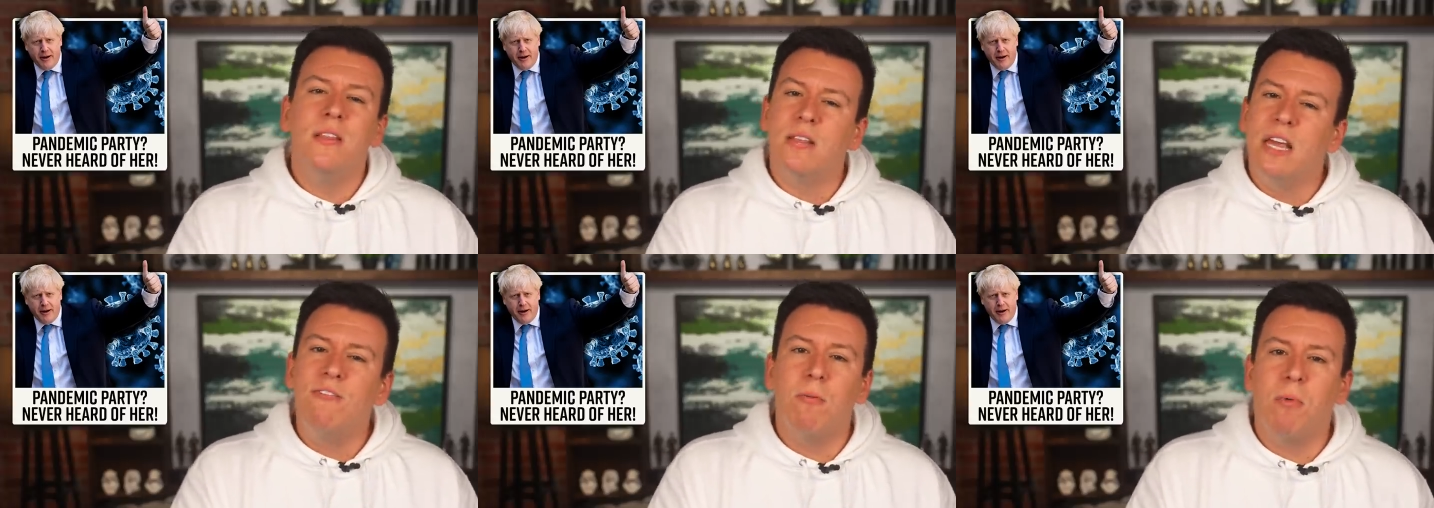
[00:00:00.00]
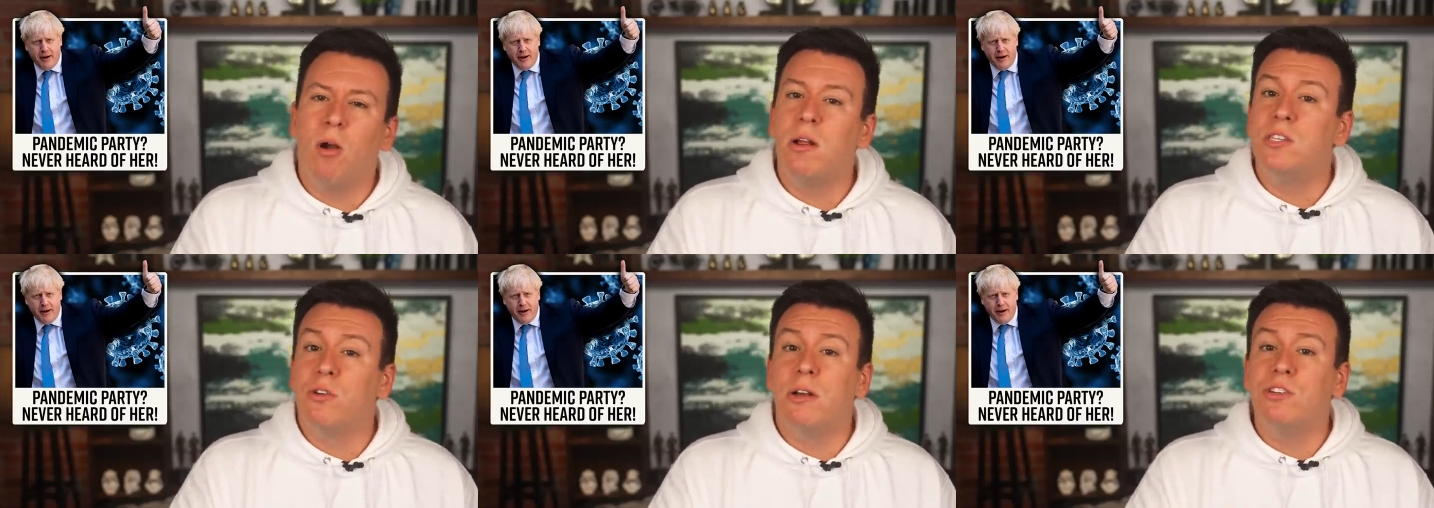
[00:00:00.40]
Speaker 1: The Labour
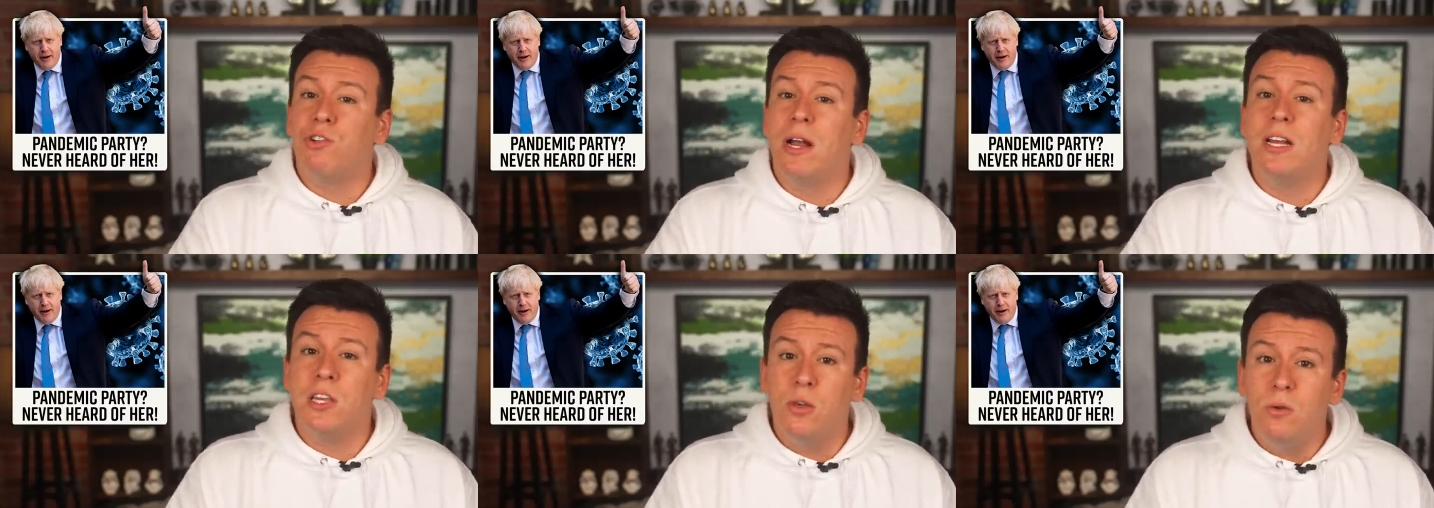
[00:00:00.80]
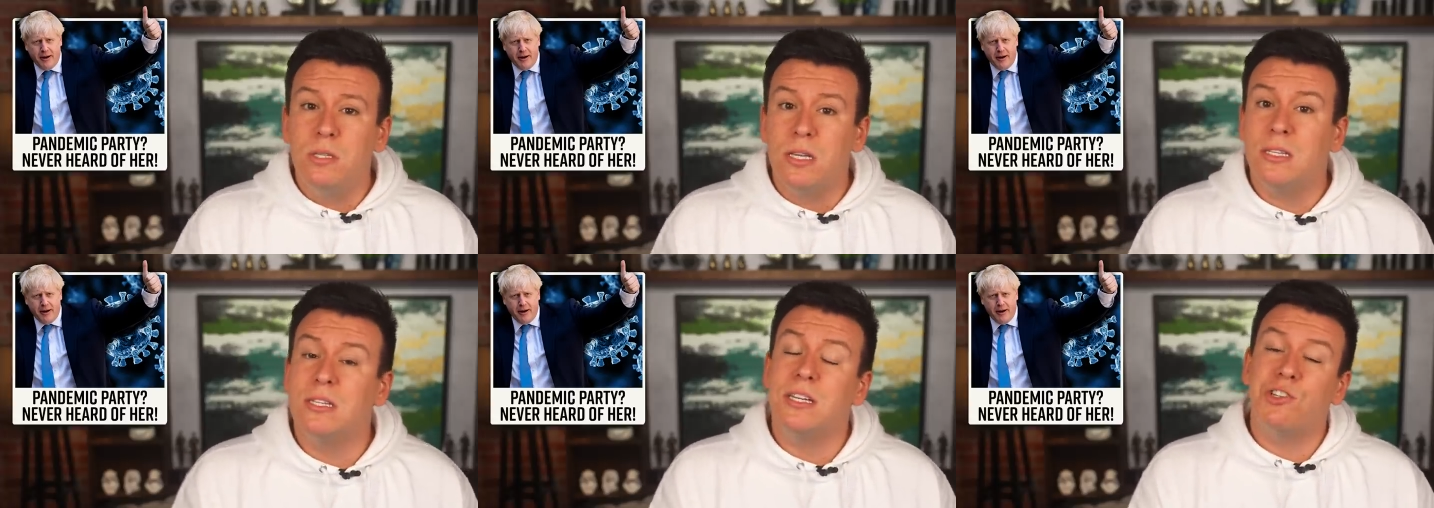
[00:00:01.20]
Party is already trying to use
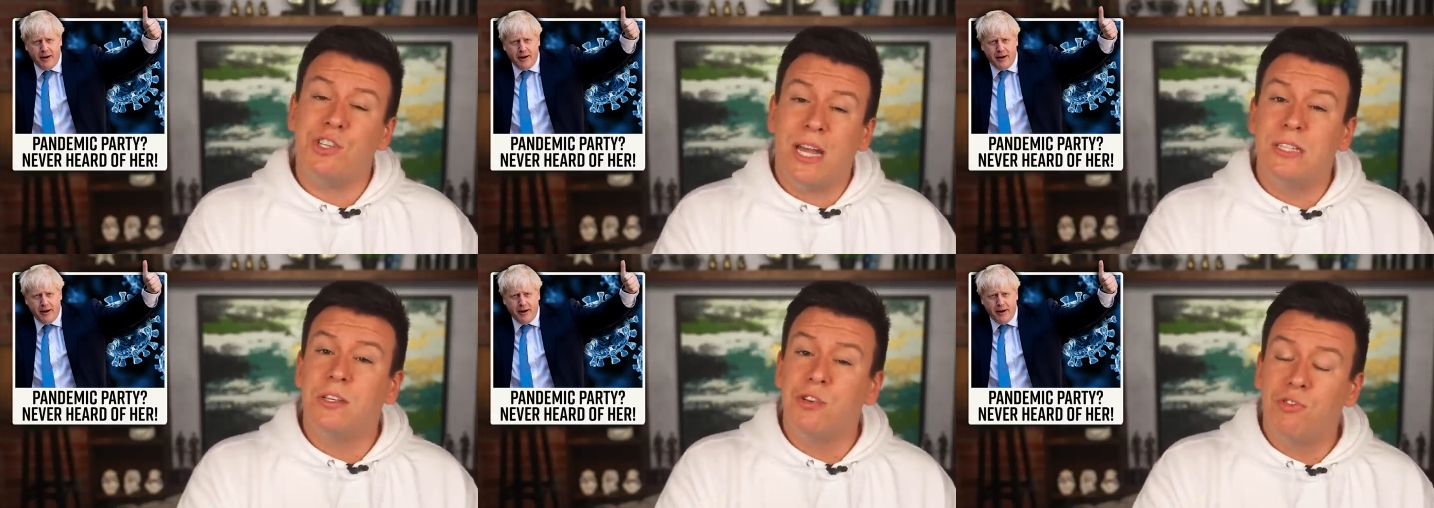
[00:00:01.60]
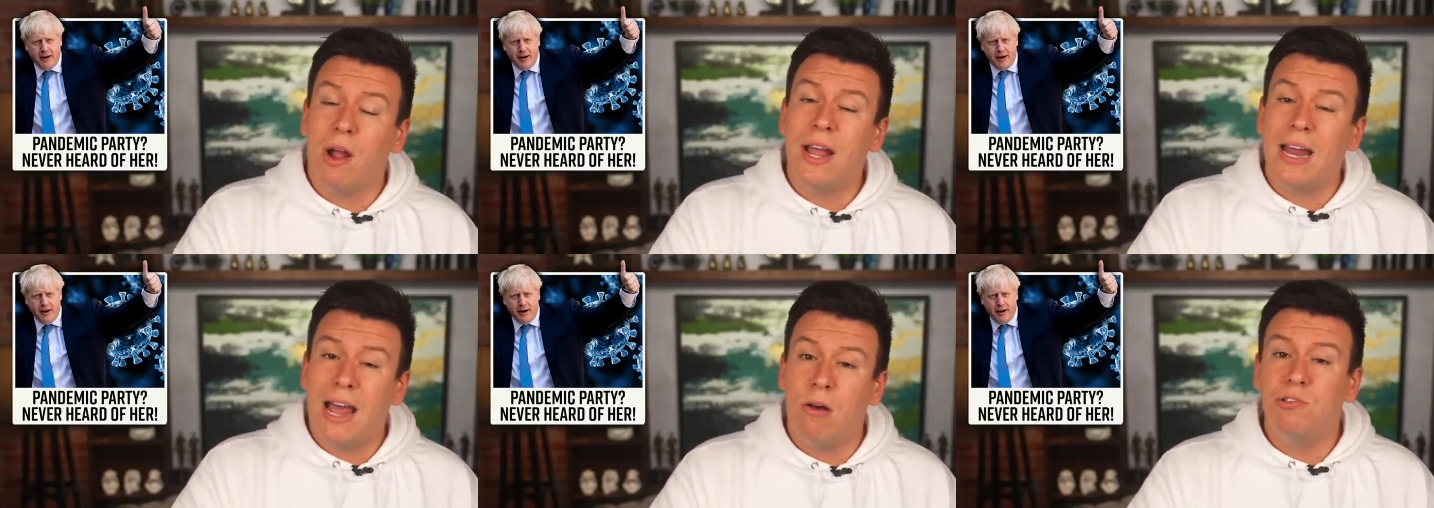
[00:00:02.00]
this as a chance to try
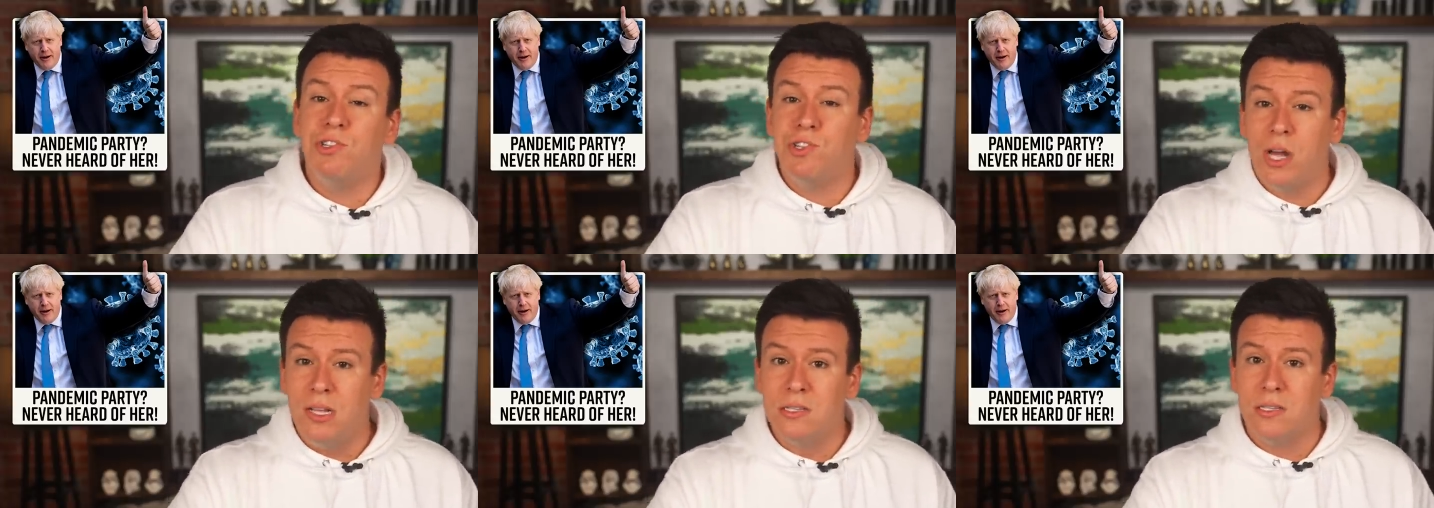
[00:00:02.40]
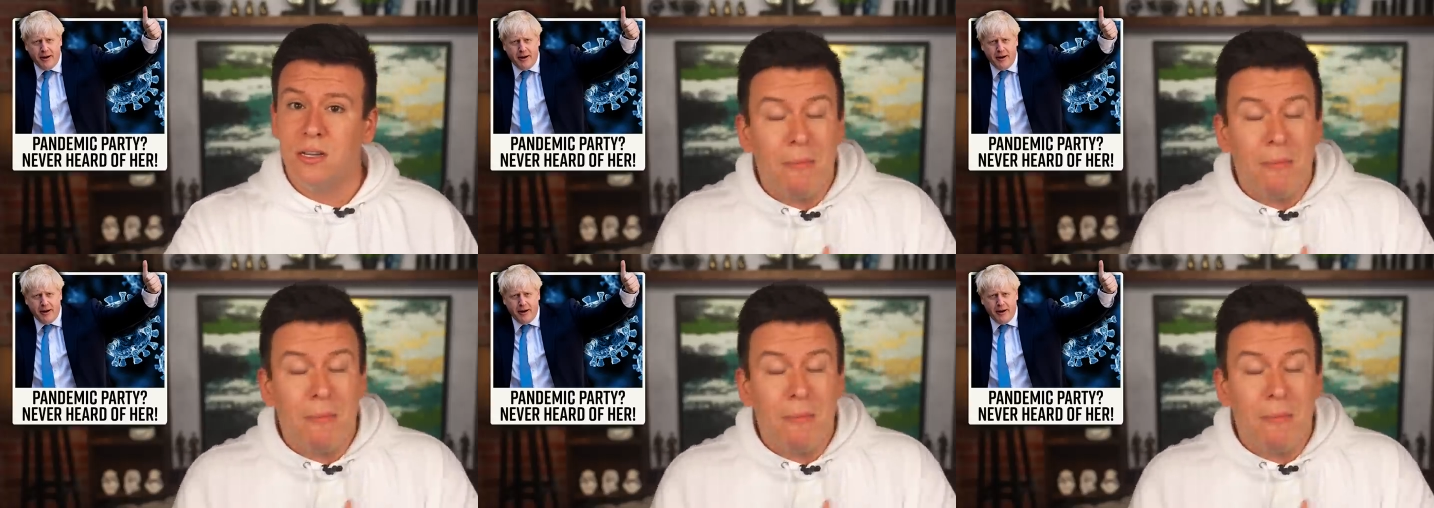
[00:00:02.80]
and oust Johnson.